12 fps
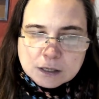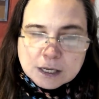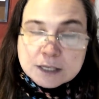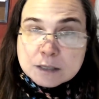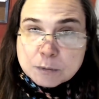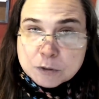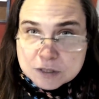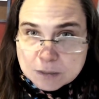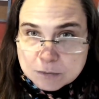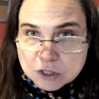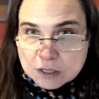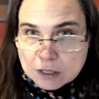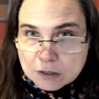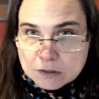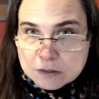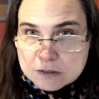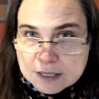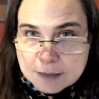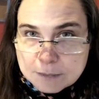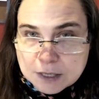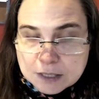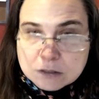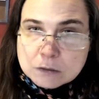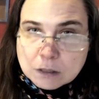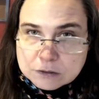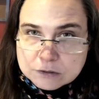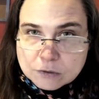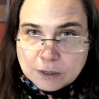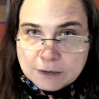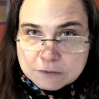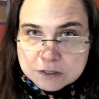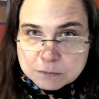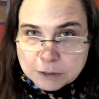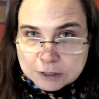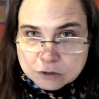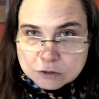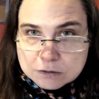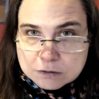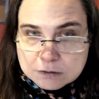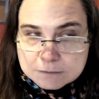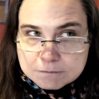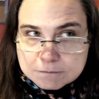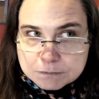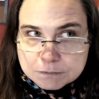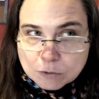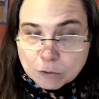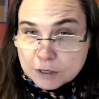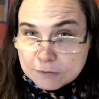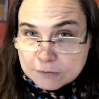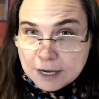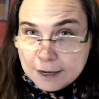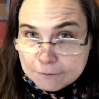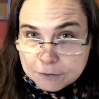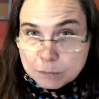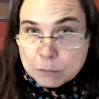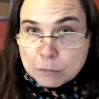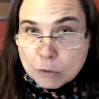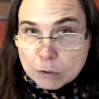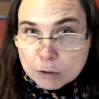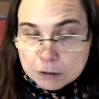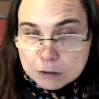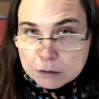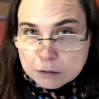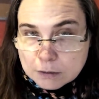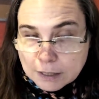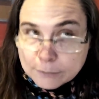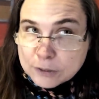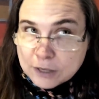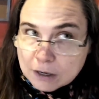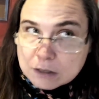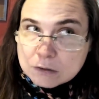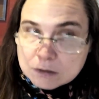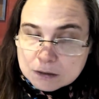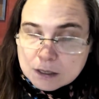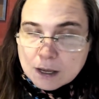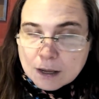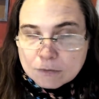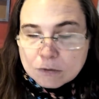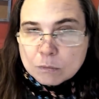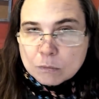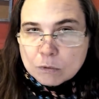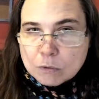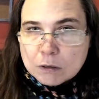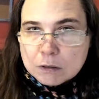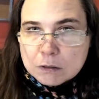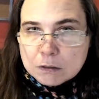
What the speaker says: And the presumption here is that men don't also have these pressures, or even have them more. I would argue that they have them more.